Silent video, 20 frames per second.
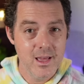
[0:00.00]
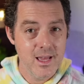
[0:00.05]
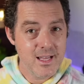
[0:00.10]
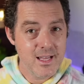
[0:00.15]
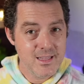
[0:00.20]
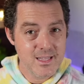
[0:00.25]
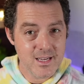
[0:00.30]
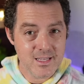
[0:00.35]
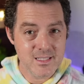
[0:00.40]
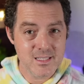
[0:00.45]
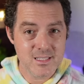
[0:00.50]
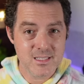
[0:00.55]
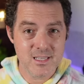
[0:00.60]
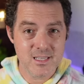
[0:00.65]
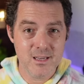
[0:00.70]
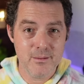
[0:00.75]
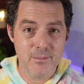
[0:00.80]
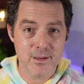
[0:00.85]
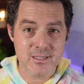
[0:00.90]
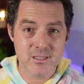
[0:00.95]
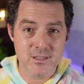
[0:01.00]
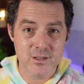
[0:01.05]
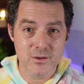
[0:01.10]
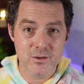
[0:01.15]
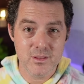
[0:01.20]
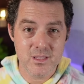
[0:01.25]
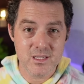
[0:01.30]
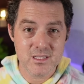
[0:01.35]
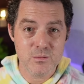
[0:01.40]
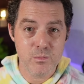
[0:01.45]
It doesn't seem as though
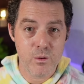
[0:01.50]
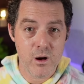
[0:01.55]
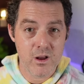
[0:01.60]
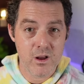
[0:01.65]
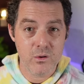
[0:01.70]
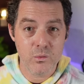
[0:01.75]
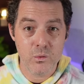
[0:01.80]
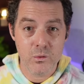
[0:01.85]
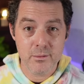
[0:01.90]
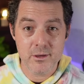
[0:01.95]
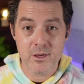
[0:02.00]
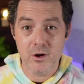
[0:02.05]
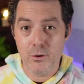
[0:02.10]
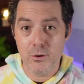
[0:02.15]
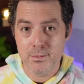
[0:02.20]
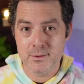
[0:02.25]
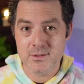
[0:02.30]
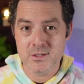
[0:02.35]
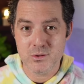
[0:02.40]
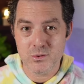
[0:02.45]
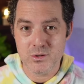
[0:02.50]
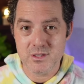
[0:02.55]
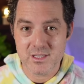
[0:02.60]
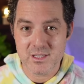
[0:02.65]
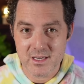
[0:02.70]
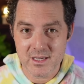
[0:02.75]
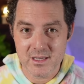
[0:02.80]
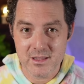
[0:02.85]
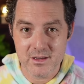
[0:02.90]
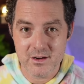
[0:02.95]
this model will be open source
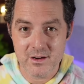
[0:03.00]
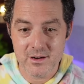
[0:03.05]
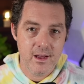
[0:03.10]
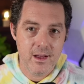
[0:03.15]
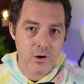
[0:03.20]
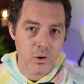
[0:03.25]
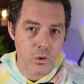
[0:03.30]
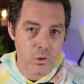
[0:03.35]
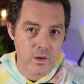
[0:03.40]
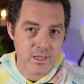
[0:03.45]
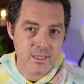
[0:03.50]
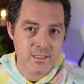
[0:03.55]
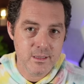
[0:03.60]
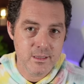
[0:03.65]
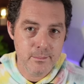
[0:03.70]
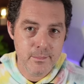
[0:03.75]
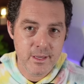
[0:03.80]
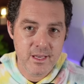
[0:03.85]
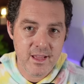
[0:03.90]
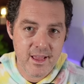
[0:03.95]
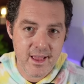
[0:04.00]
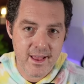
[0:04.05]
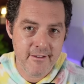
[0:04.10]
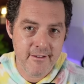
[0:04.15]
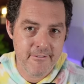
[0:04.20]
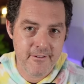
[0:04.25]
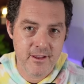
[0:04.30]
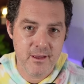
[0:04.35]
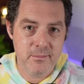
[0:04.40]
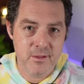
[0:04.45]
either. According to
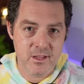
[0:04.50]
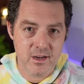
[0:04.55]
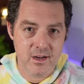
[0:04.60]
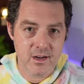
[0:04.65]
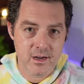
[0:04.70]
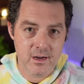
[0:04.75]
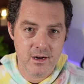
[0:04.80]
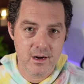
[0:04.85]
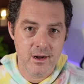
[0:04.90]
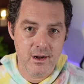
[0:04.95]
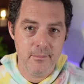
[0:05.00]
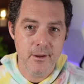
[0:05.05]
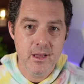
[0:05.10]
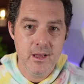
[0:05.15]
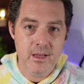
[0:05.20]
MENAFN.com,